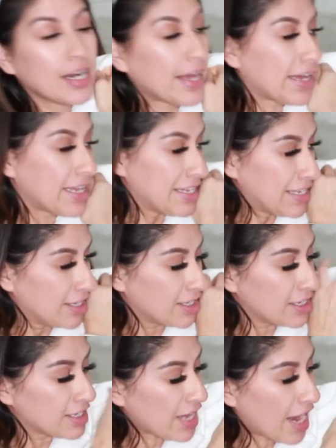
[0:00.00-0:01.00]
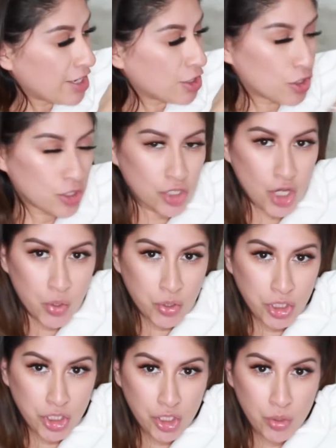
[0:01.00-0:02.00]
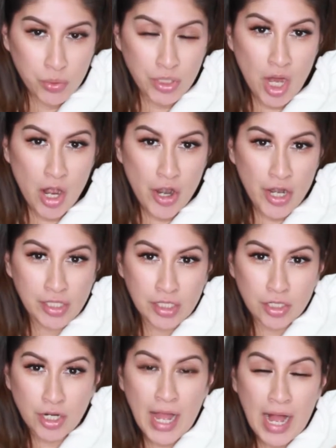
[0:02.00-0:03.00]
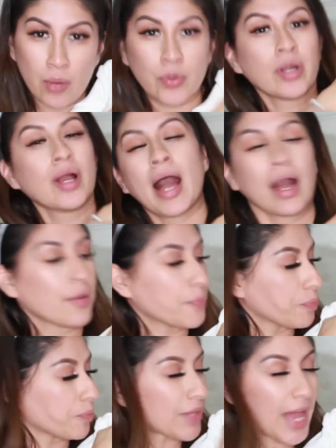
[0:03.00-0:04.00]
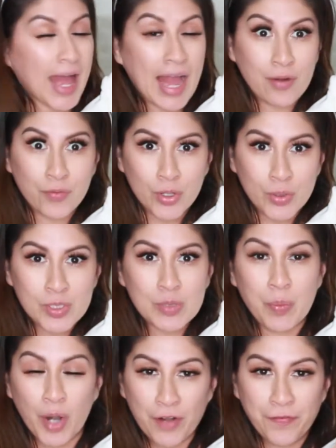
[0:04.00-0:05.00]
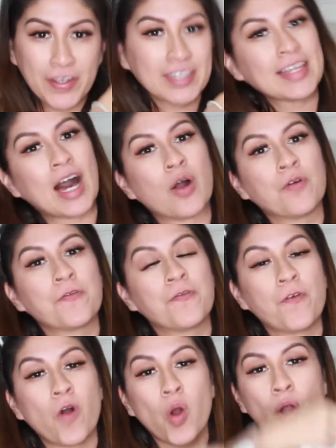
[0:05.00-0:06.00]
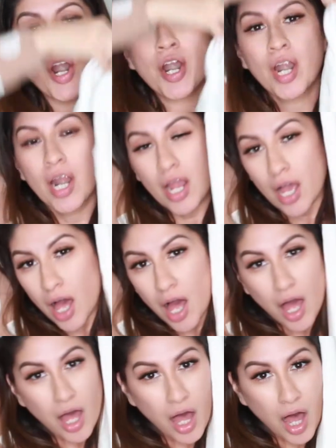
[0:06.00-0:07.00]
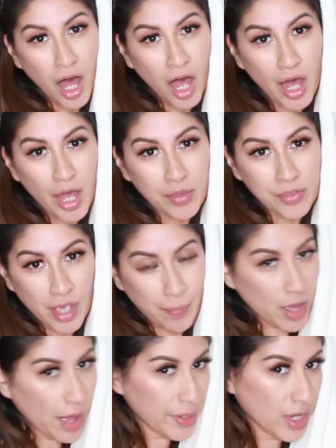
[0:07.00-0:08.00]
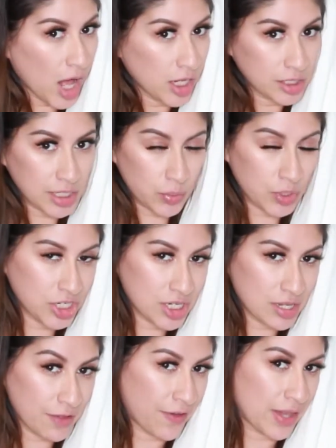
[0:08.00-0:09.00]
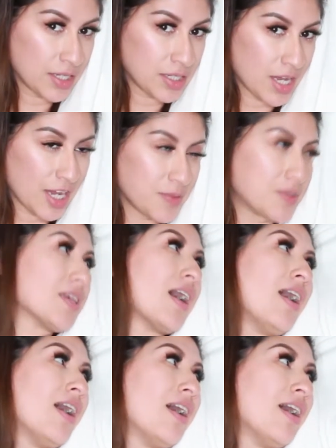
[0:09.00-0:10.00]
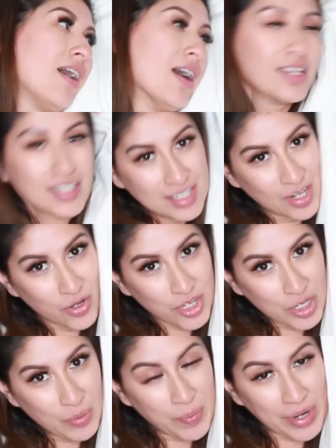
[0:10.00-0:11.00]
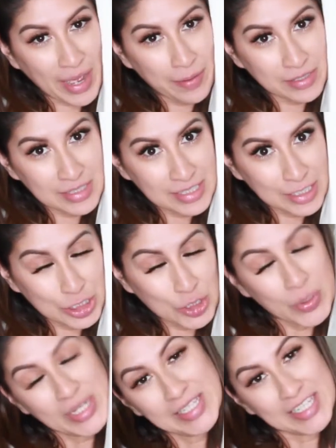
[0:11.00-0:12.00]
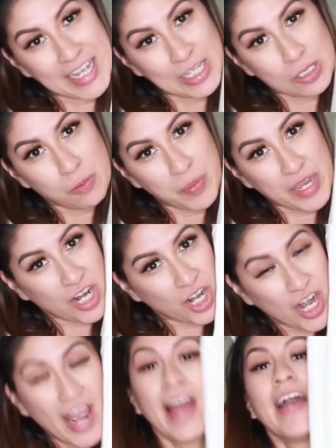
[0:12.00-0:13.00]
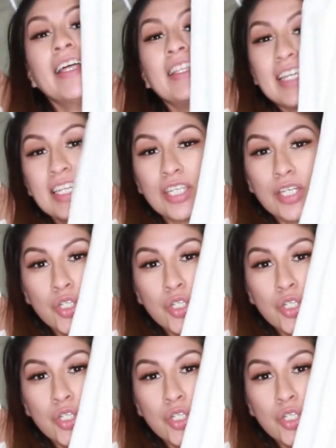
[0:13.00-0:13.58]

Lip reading: Like I said, the design is so cute with the heart and the little arrows. Perfect now for the upcoming holiday, which is Valentine's. Oh, so cute. But I do intend to pair this